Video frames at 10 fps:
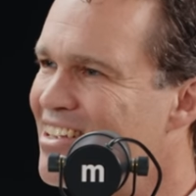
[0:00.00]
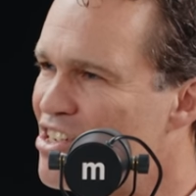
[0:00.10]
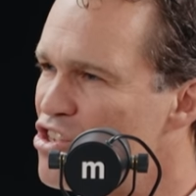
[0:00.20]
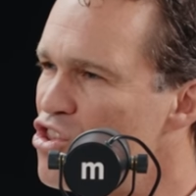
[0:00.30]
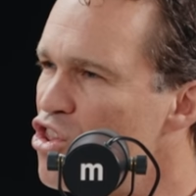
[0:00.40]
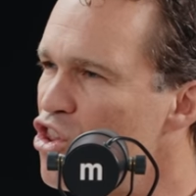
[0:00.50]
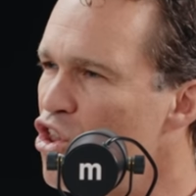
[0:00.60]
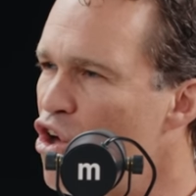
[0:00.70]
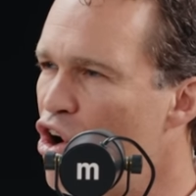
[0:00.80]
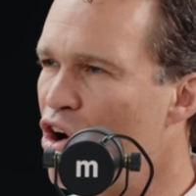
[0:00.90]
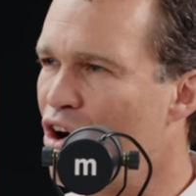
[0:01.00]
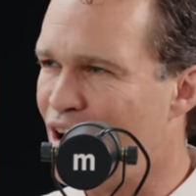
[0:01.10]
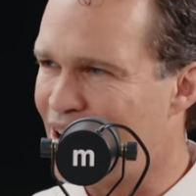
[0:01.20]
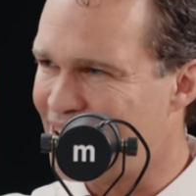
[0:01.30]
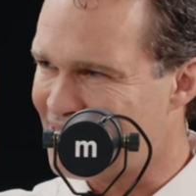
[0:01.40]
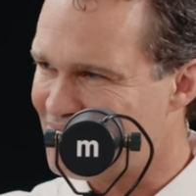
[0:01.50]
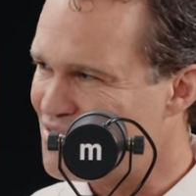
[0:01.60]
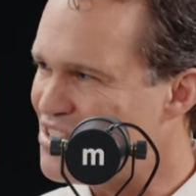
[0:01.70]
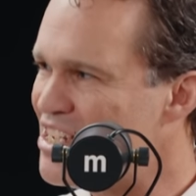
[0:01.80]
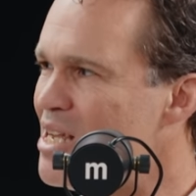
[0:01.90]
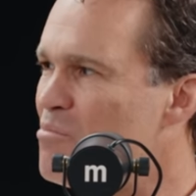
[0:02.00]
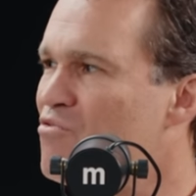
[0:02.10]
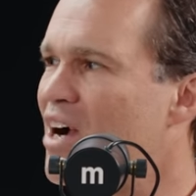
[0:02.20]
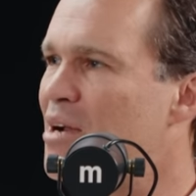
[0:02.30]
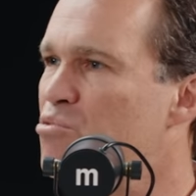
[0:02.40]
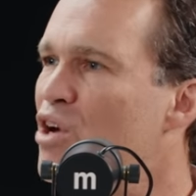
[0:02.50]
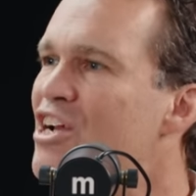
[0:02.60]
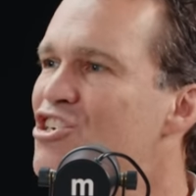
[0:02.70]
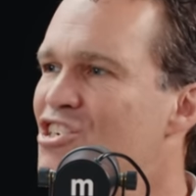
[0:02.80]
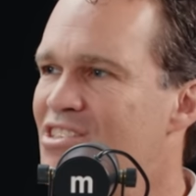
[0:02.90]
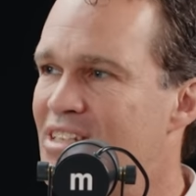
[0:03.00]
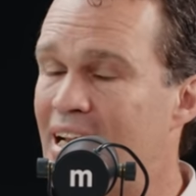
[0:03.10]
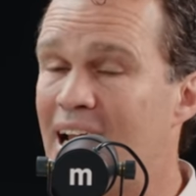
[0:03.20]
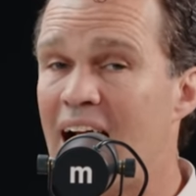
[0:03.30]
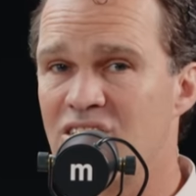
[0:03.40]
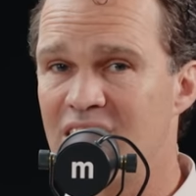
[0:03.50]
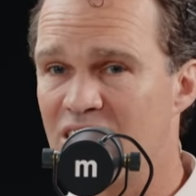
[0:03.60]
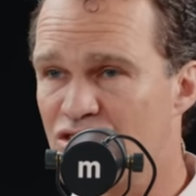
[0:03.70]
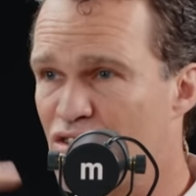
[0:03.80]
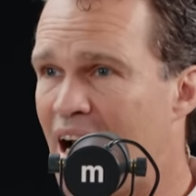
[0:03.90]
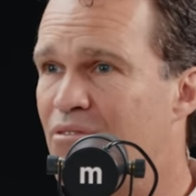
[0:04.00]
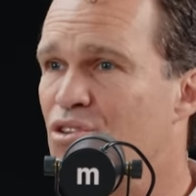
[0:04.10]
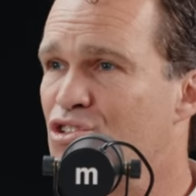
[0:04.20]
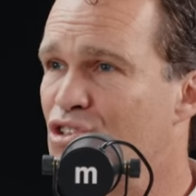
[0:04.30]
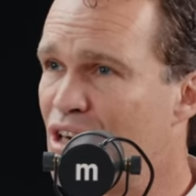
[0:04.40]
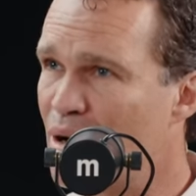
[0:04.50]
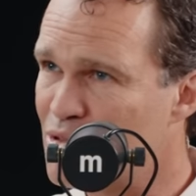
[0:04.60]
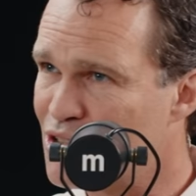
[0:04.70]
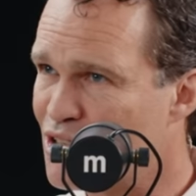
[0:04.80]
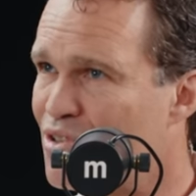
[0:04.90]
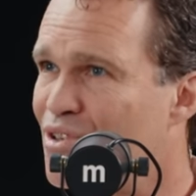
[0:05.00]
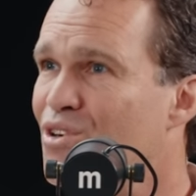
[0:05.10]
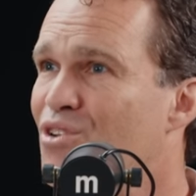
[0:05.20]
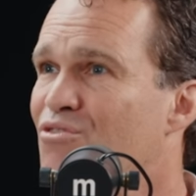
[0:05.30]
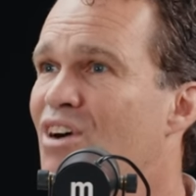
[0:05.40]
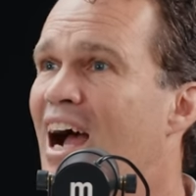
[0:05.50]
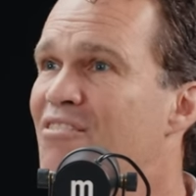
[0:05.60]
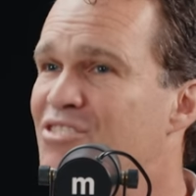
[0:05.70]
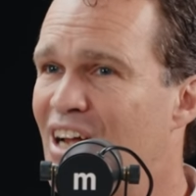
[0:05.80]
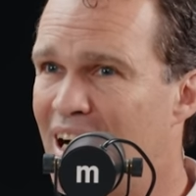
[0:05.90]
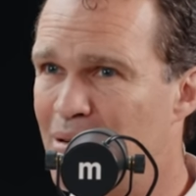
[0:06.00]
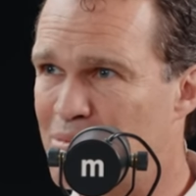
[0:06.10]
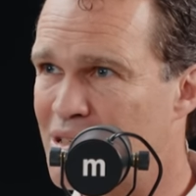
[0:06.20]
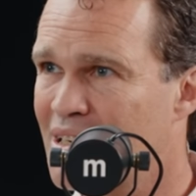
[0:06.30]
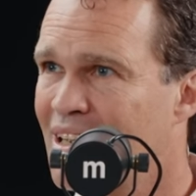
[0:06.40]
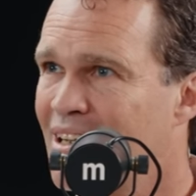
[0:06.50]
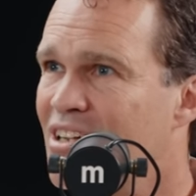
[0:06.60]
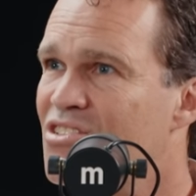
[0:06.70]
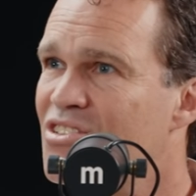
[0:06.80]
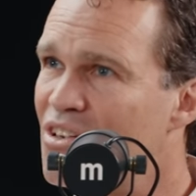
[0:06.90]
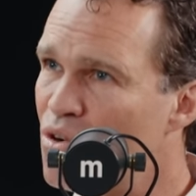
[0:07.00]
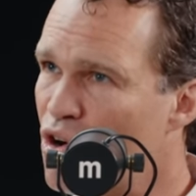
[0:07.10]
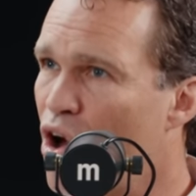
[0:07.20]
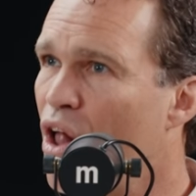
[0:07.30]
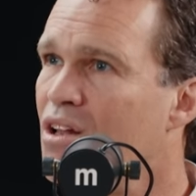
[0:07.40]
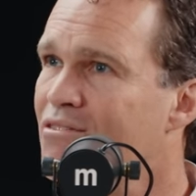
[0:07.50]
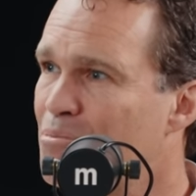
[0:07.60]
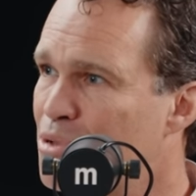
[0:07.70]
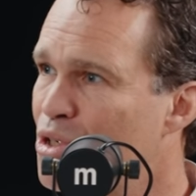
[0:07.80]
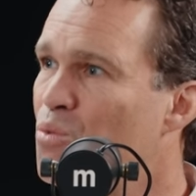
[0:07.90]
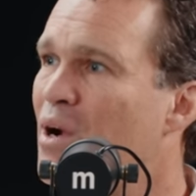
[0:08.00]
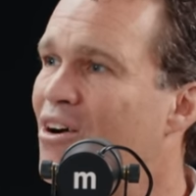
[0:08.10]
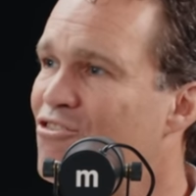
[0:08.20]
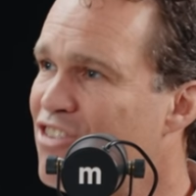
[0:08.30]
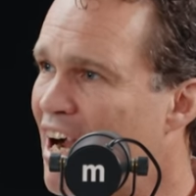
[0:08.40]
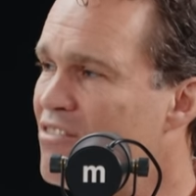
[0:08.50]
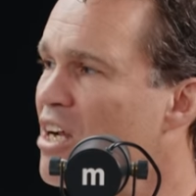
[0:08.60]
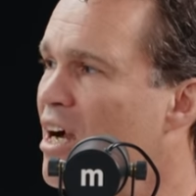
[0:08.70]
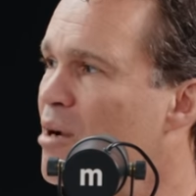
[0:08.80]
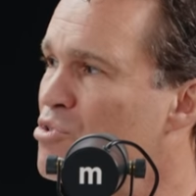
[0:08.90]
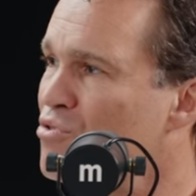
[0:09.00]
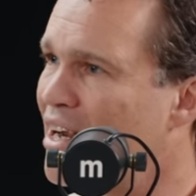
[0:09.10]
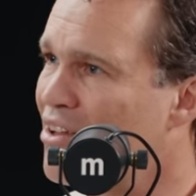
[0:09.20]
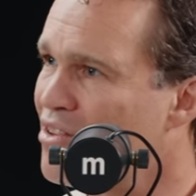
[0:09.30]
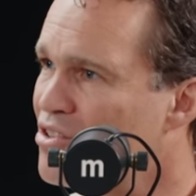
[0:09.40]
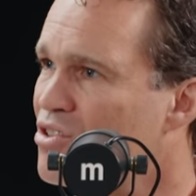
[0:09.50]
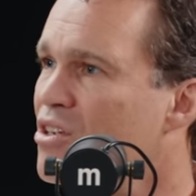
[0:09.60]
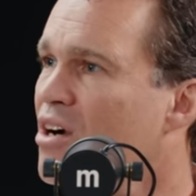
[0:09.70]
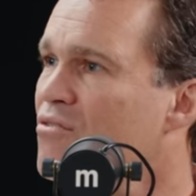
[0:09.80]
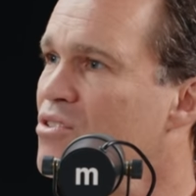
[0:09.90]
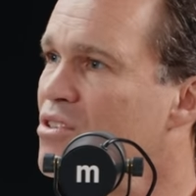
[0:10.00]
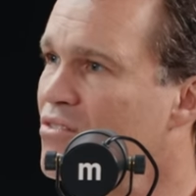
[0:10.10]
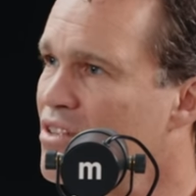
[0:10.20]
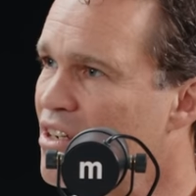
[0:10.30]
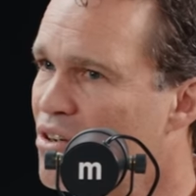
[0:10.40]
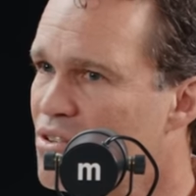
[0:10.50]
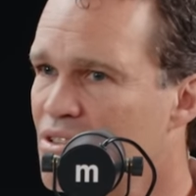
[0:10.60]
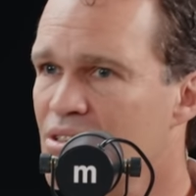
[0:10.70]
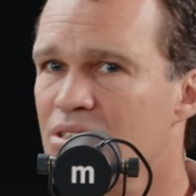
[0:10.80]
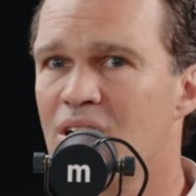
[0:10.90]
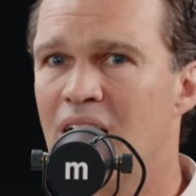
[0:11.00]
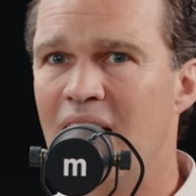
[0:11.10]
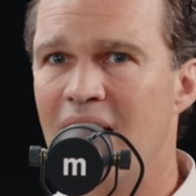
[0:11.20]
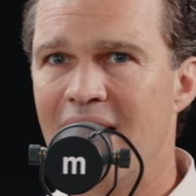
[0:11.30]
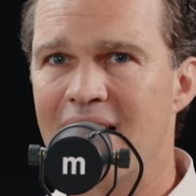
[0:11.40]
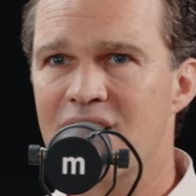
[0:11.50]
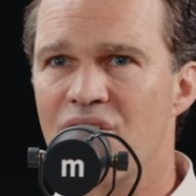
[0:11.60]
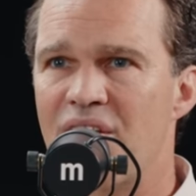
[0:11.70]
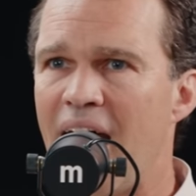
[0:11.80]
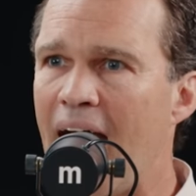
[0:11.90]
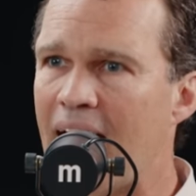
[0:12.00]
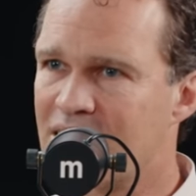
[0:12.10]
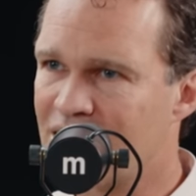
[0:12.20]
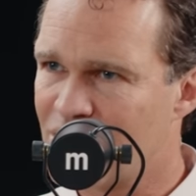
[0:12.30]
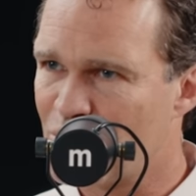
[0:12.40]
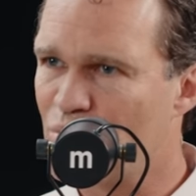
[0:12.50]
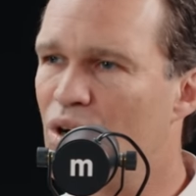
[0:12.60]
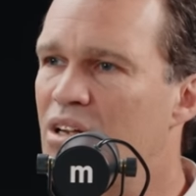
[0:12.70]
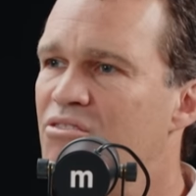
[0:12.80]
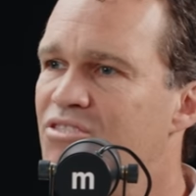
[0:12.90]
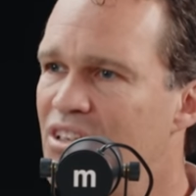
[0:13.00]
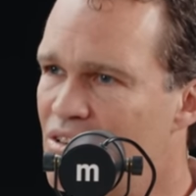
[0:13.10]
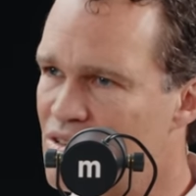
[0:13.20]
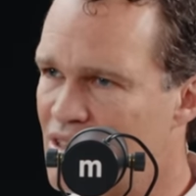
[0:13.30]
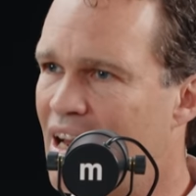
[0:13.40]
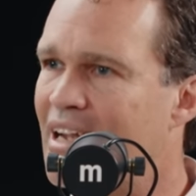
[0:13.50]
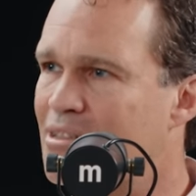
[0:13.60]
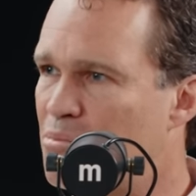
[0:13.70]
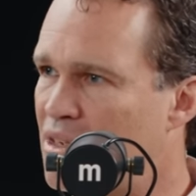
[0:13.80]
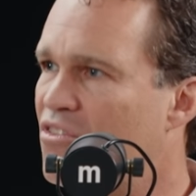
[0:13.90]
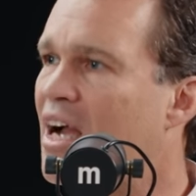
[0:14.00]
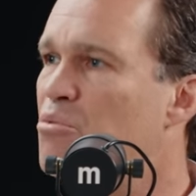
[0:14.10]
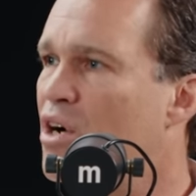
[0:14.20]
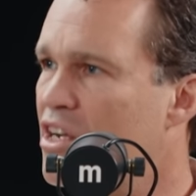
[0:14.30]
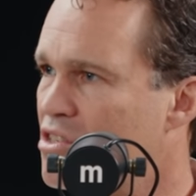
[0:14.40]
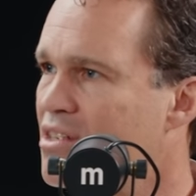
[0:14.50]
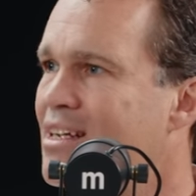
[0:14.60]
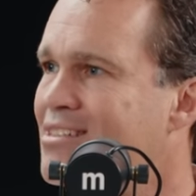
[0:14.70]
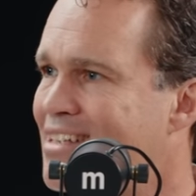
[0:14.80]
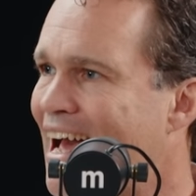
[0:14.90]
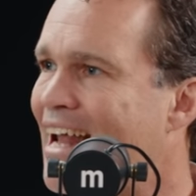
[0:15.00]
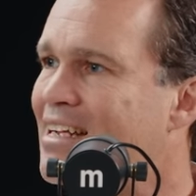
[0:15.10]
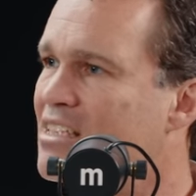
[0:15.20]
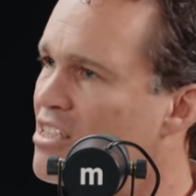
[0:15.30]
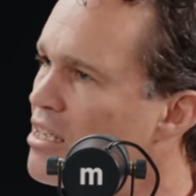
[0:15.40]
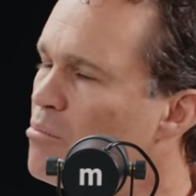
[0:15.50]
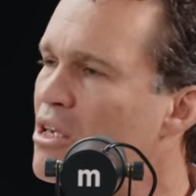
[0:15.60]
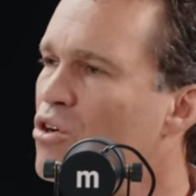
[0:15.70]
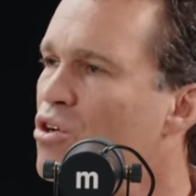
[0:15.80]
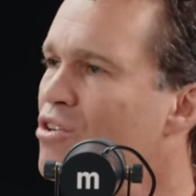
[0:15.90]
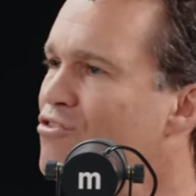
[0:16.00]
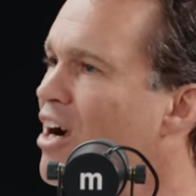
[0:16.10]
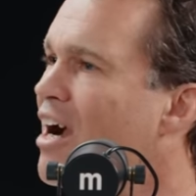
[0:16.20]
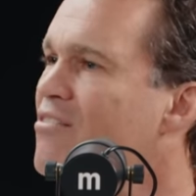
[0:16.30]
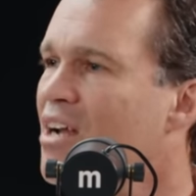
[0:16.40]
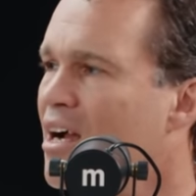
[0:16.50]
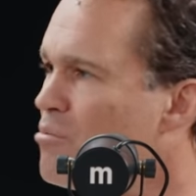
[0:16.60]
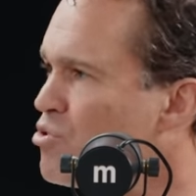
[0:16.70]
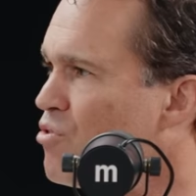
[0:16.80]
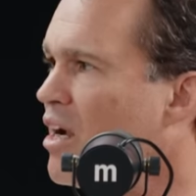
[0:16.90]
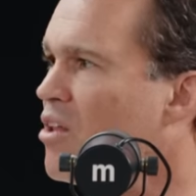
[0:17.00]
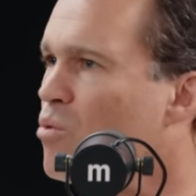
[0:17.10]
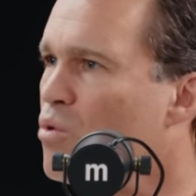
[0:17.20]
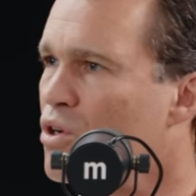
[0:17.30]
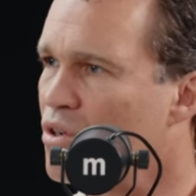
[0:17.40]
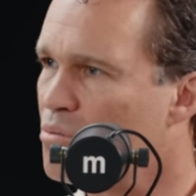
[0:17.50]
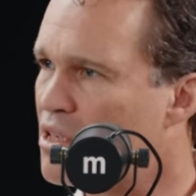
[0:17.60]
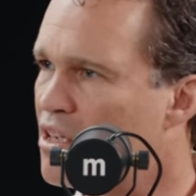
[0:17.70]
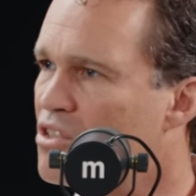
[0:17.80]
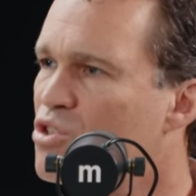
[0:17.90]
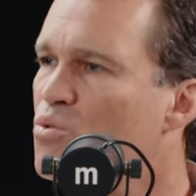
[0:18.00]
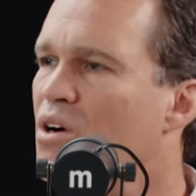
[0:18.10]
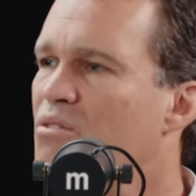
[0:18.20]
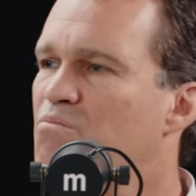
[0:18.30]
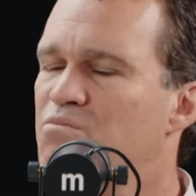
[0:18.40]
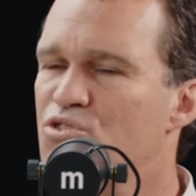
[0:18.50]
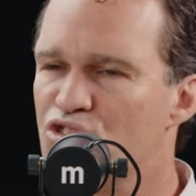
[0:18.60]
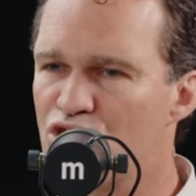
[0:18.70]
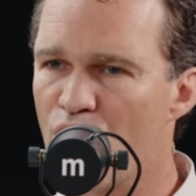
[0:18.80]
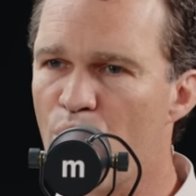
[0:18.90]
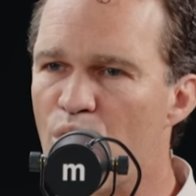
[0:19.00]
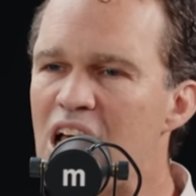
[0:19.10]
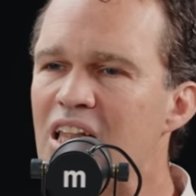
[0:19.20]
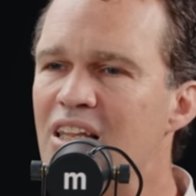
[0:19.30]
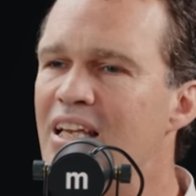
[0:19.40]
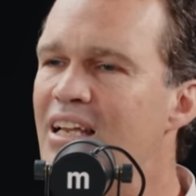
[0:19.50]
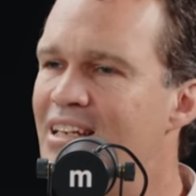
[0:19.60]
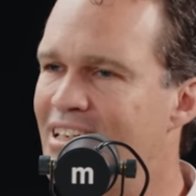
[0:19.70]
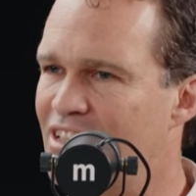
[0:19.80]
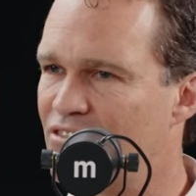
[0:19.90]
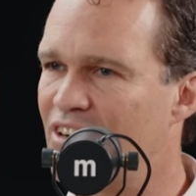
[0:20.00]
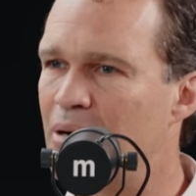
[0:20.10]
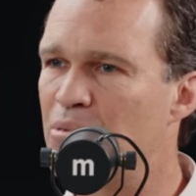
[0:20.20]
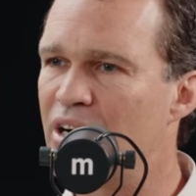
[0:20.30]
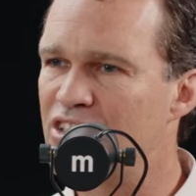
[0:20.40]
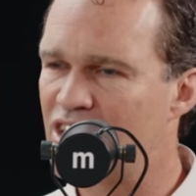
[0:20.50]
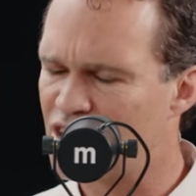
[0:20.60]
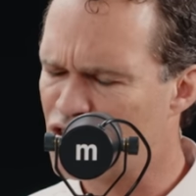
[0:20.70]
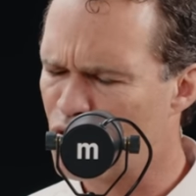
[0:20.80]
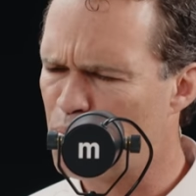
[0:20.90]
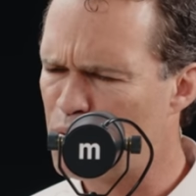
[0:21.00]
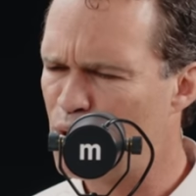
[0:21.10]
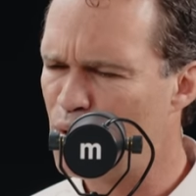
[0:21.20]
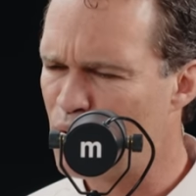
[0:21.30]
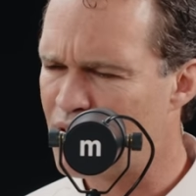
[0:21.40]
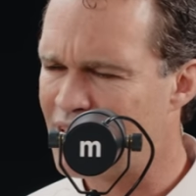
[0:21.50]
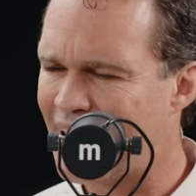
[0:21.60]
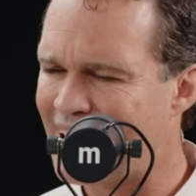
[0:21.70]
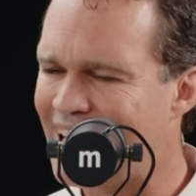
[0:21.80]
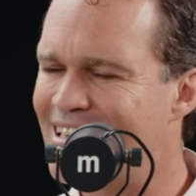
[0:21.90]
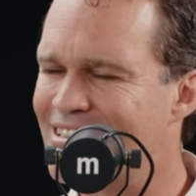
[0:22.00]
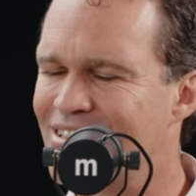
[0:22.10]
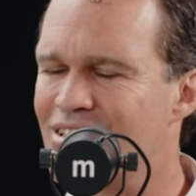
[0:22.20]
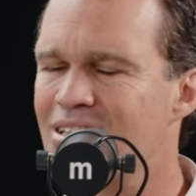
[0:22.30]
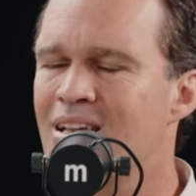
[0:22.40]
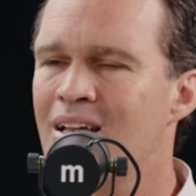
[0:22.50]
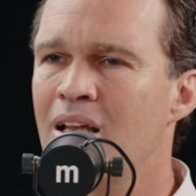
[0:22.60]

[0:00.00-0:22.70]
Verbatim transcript: These long, deep vibrations that actually can travel the circumference of the earth five times, a single call of a blue whale five times around the circumference of the oceans. And so that's what it feels like to be vibrationally ecstatic, is it could be heard five times around the world because you are so clean in your vibration and so pure in that essence.